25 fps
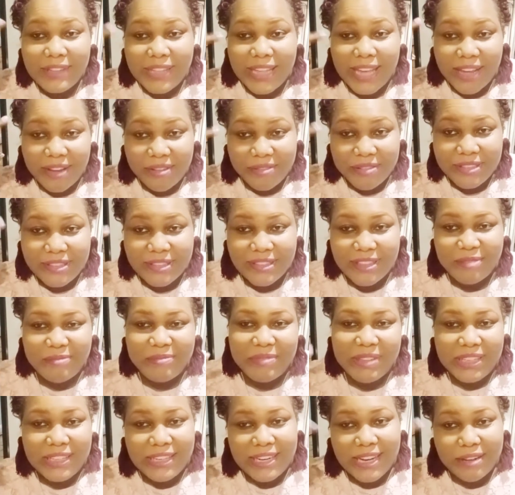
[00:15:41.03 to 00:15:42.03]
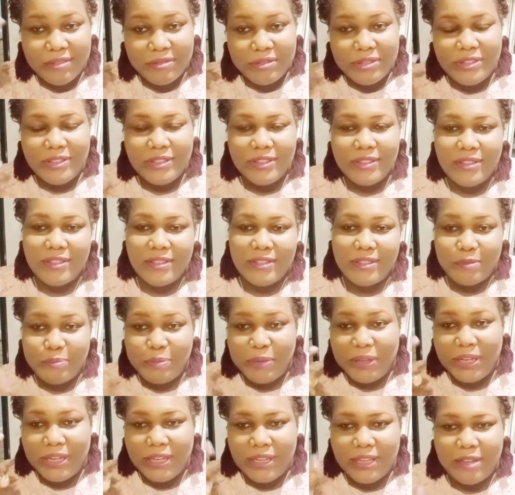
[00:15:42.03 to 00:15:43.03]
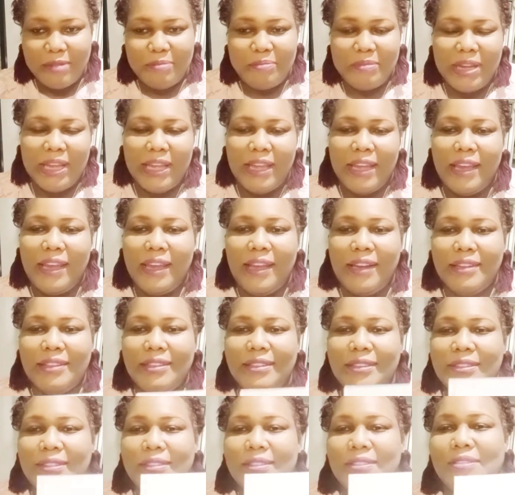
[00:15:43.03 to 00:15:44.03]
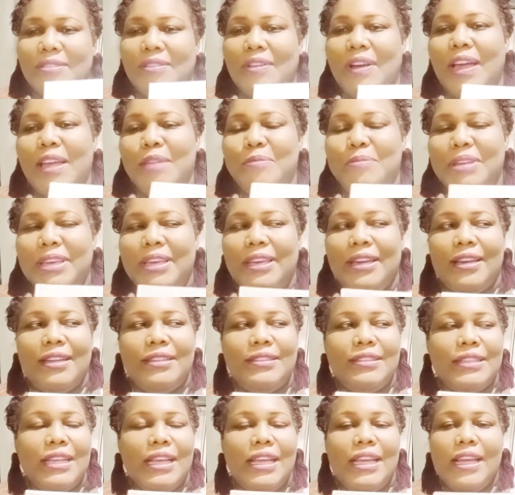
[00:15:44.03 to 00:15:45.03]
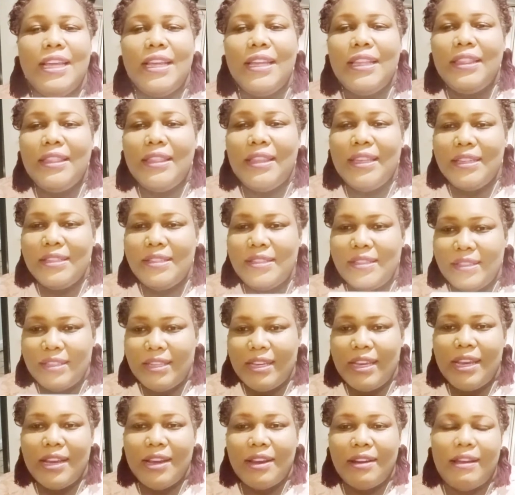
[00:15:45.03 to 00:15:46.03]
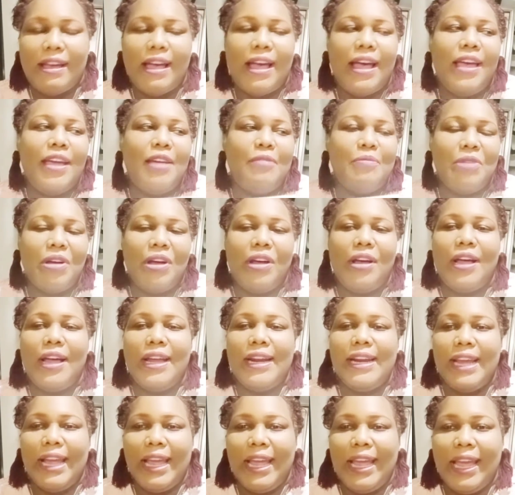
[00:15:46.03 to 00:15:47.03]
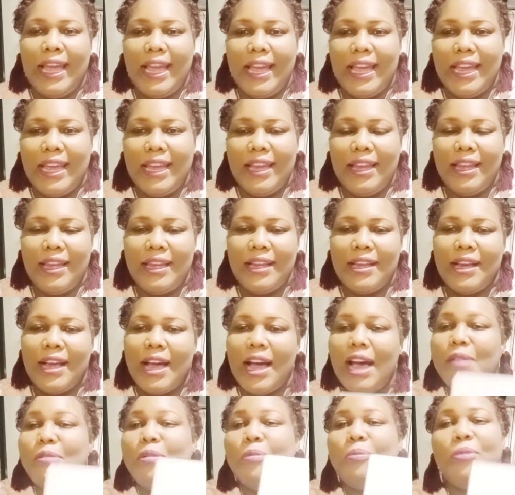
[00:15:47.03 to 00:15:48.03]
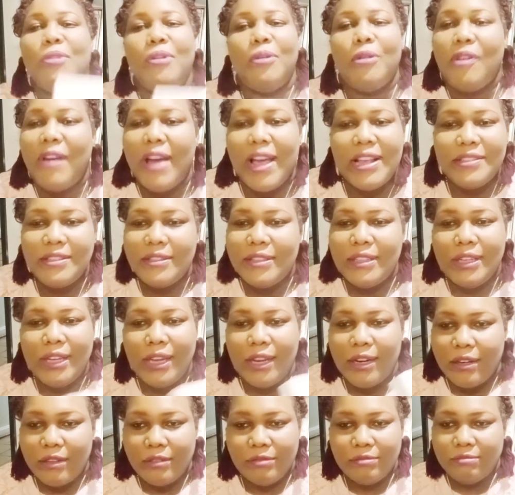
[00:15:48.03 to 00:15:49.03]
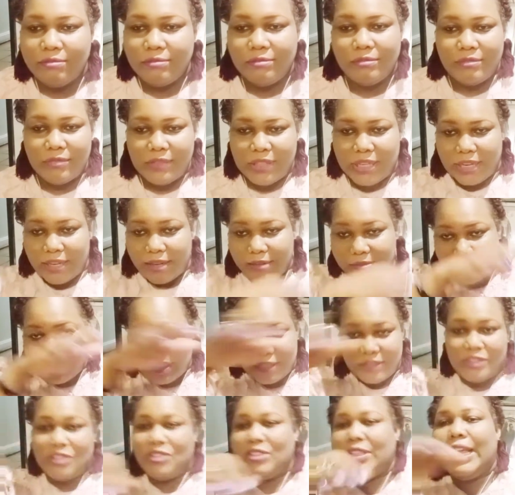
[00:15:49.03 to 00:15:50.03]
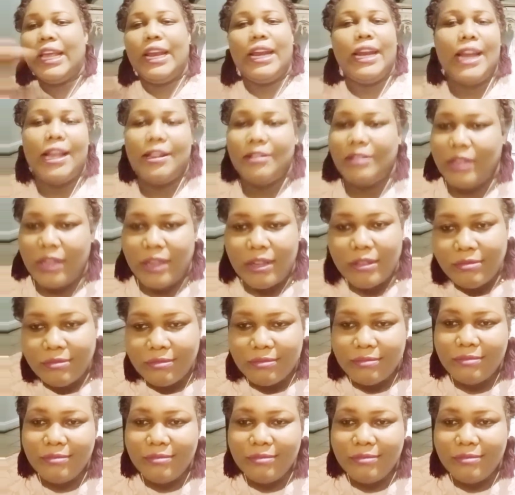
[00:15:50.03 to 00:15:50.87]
That was something that was just spinning in my head, right? Because this year I'm a procrastinator. Okay, let's just get it out there.